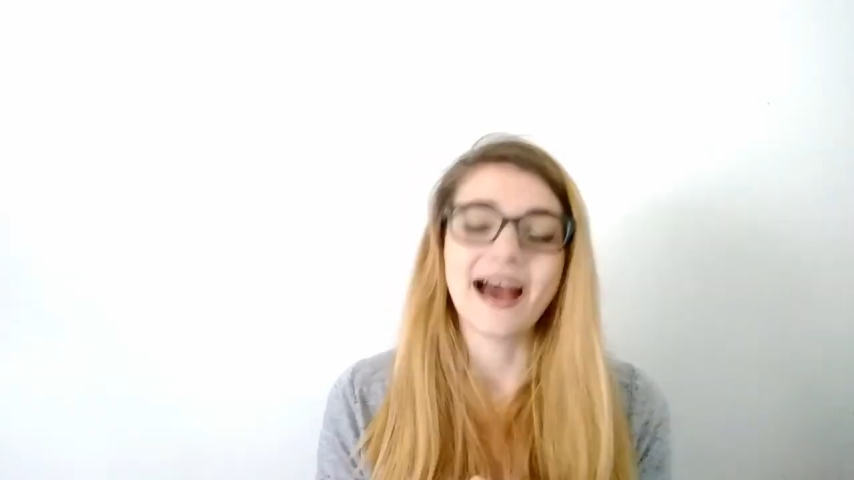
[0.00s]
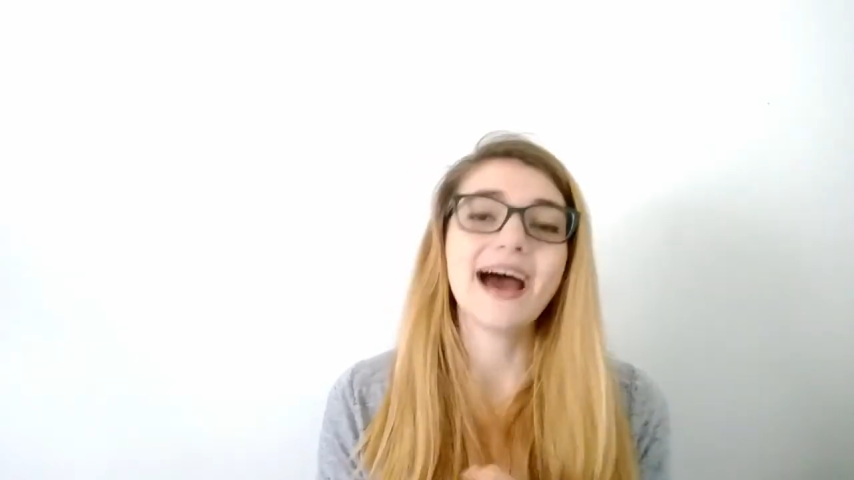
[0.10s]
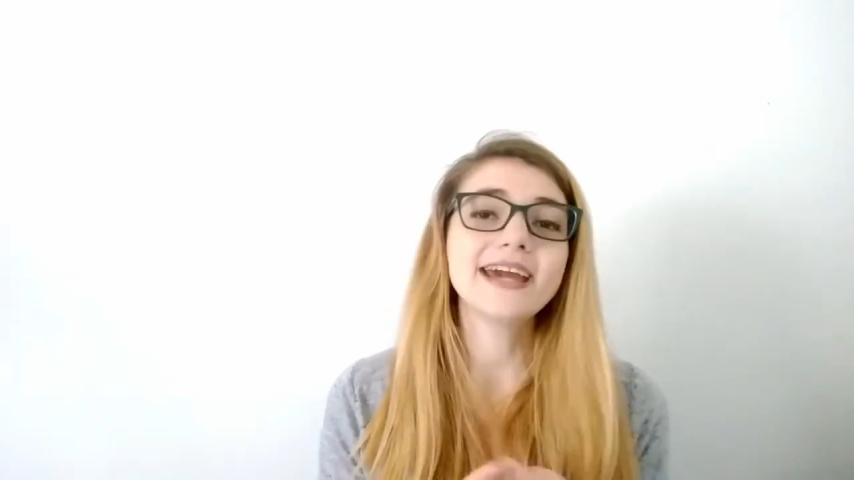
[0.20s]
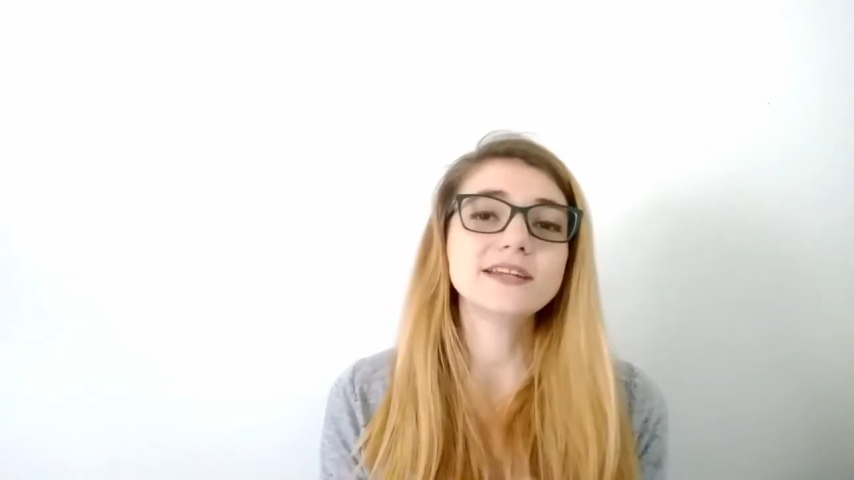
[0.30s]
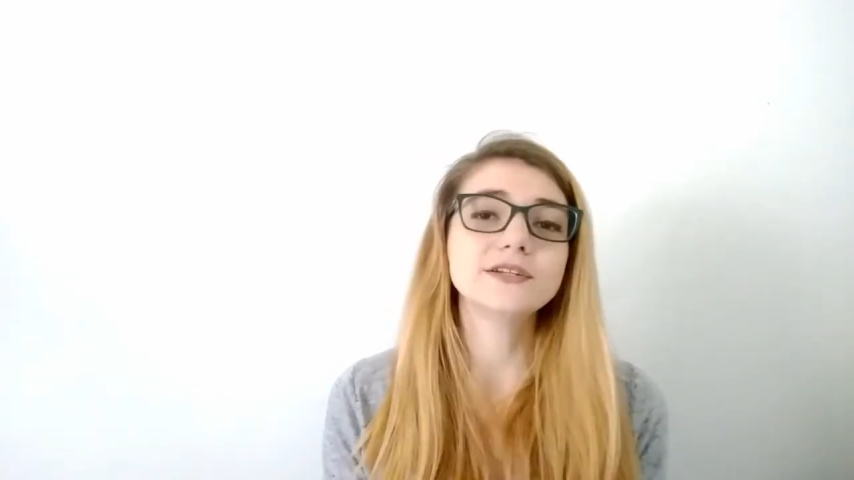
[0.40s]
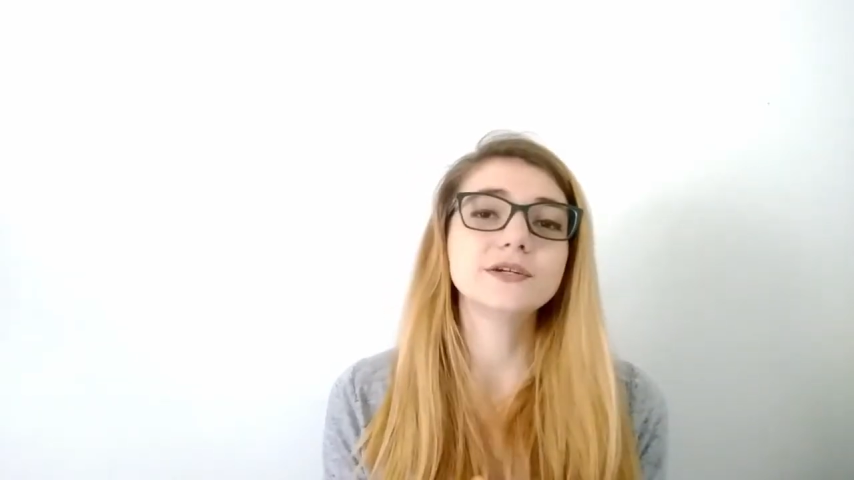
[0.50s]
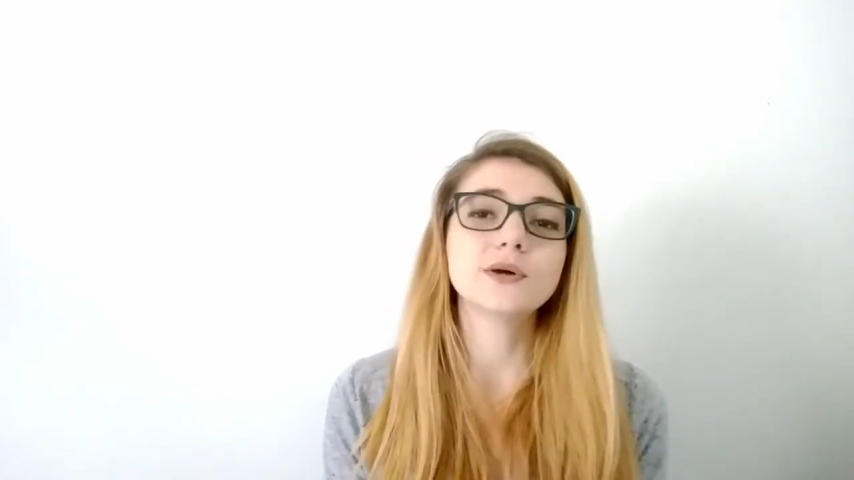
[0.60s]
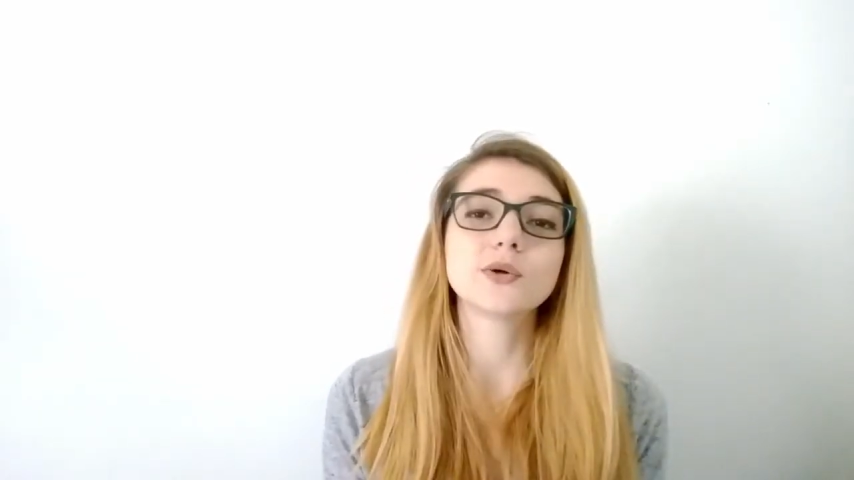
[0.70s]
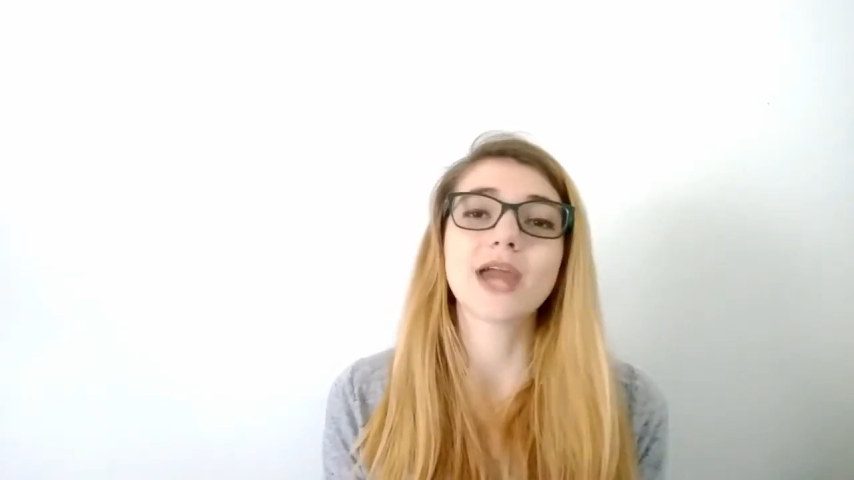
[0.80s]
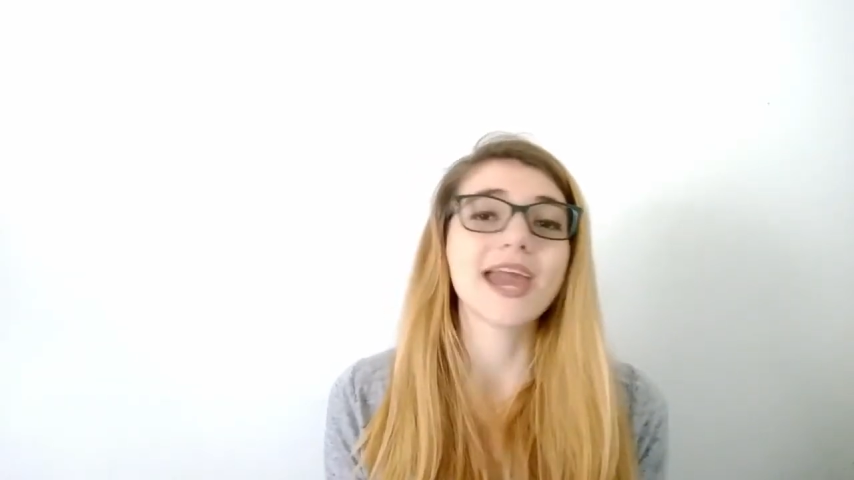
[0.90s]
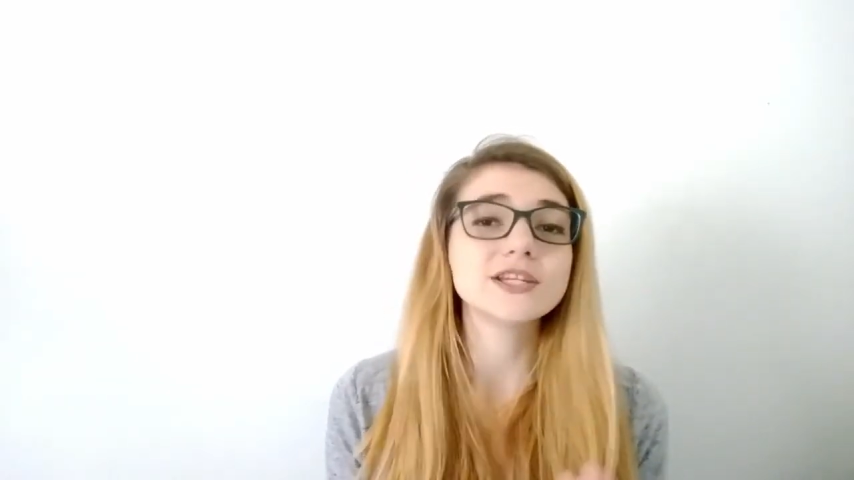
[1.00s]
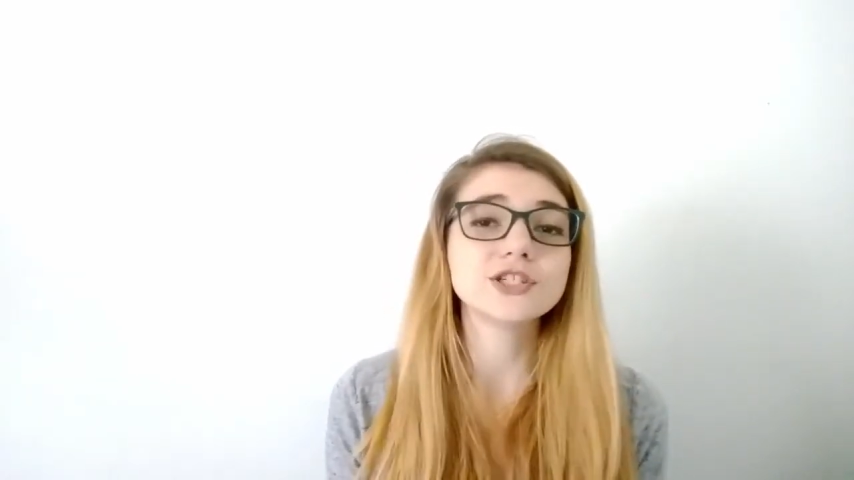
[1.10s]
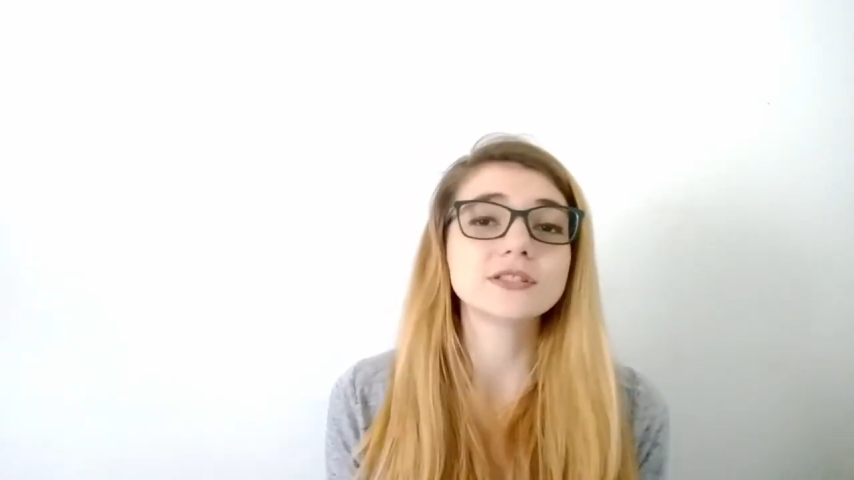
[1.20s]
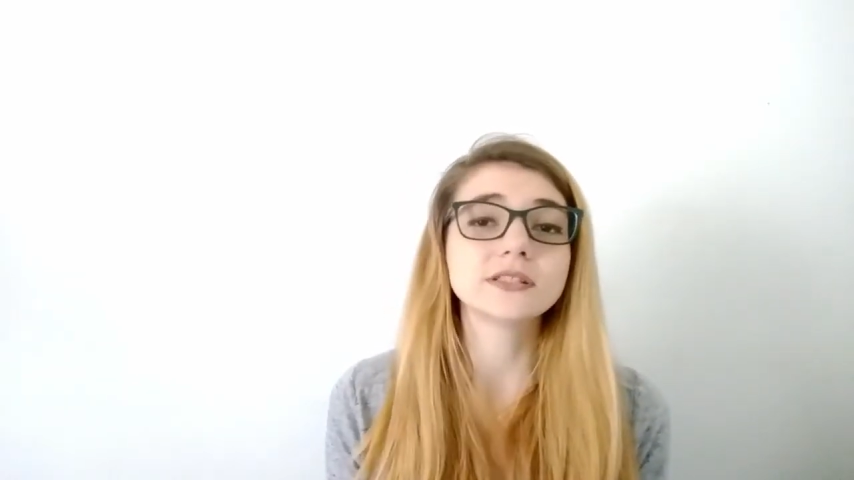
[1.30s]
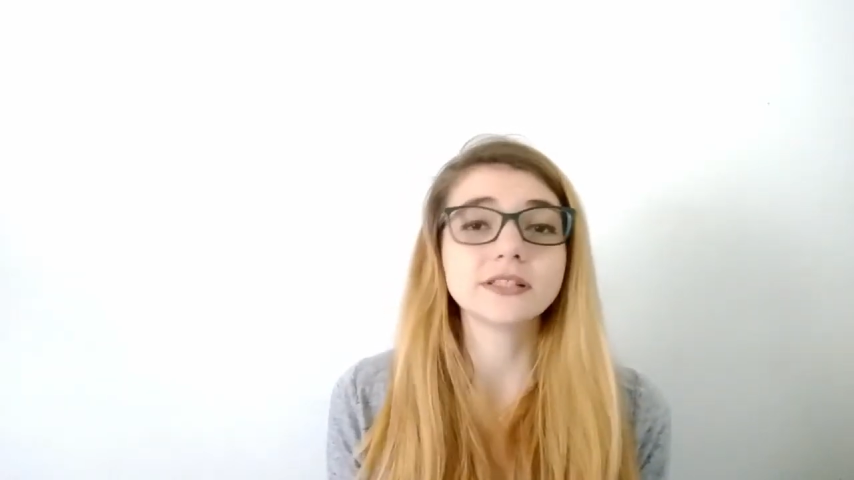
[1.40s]
I do
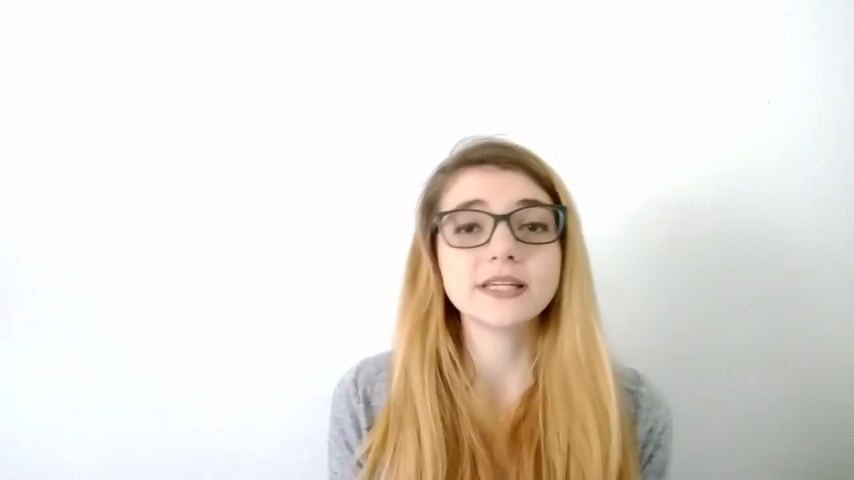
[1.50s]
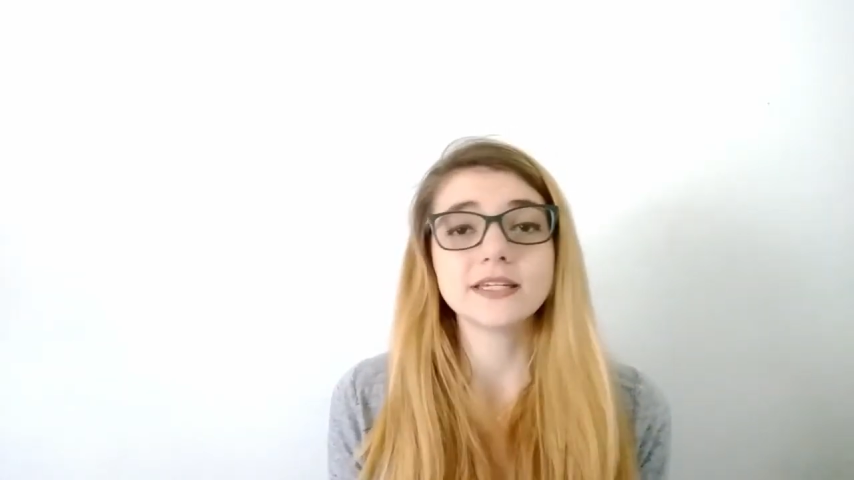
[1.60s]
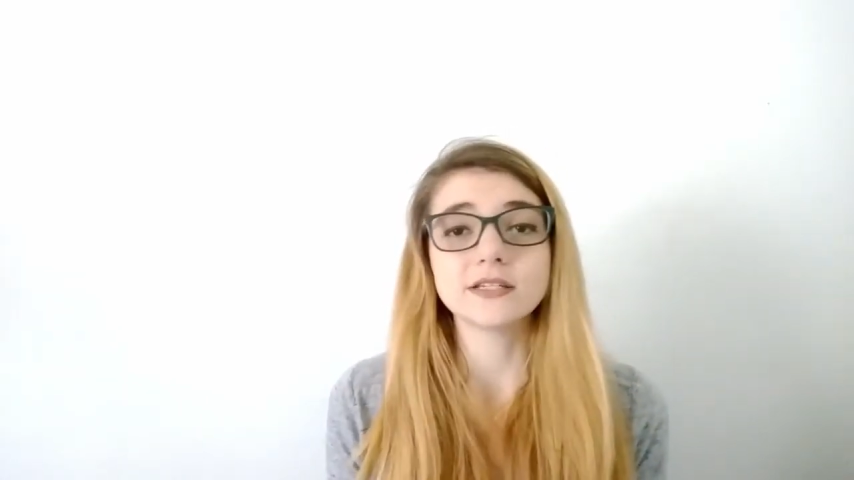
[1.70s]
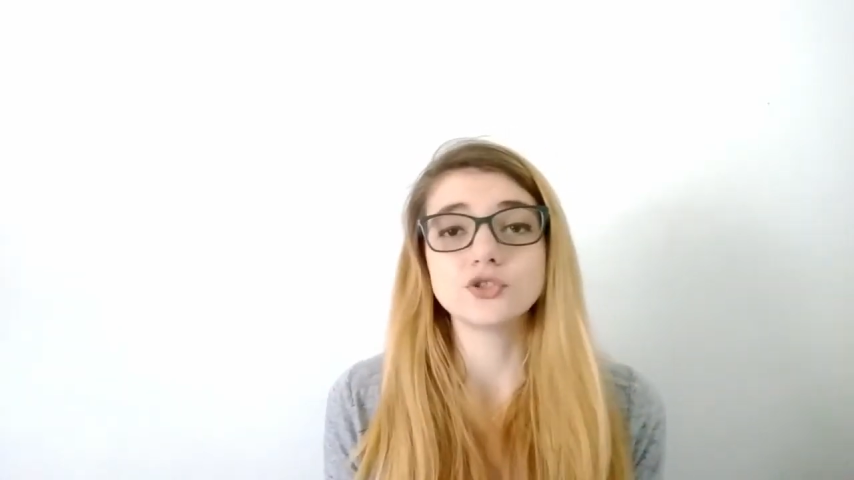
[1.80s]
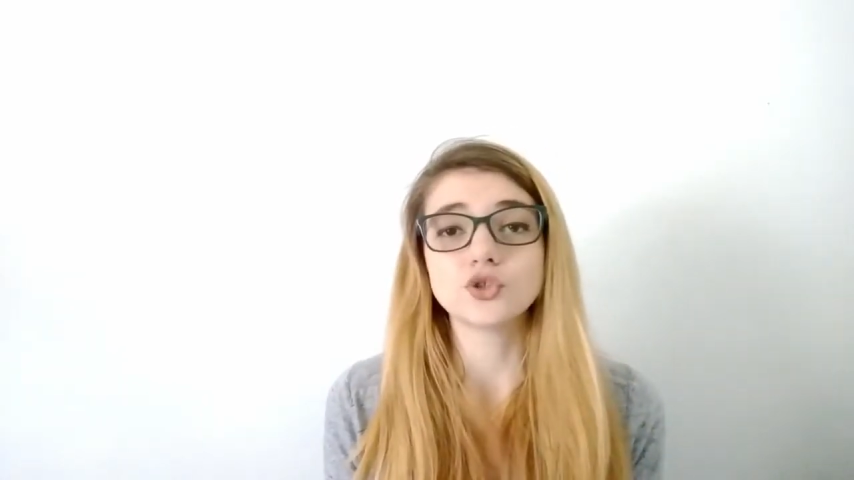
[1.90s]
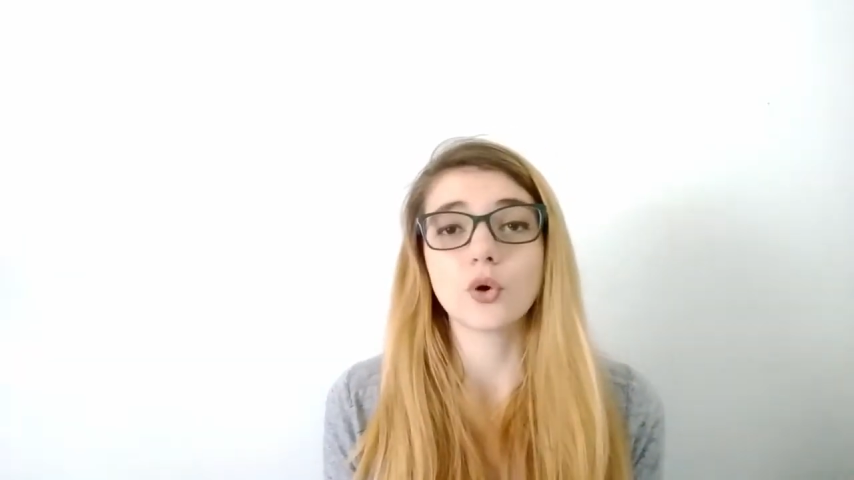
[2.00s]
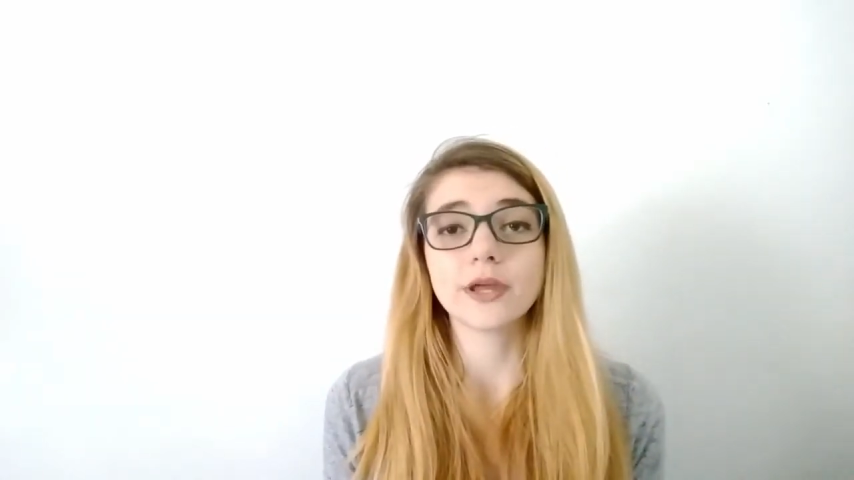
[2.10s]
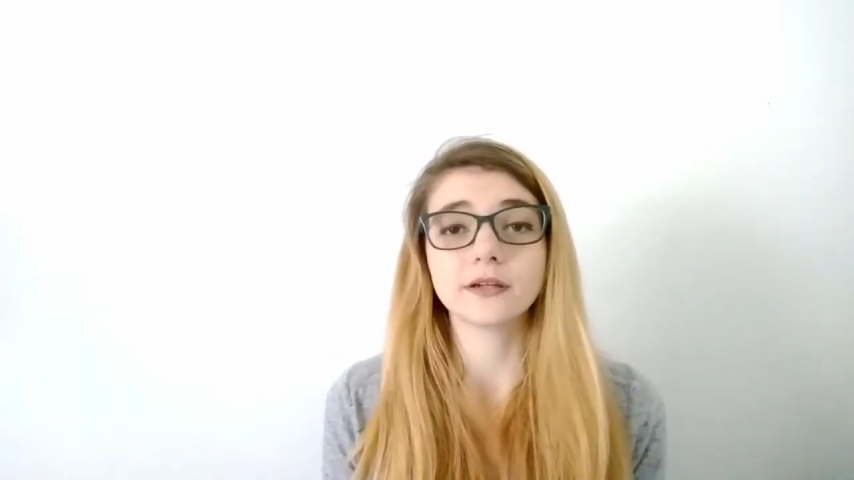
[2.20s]
occasionally enjoy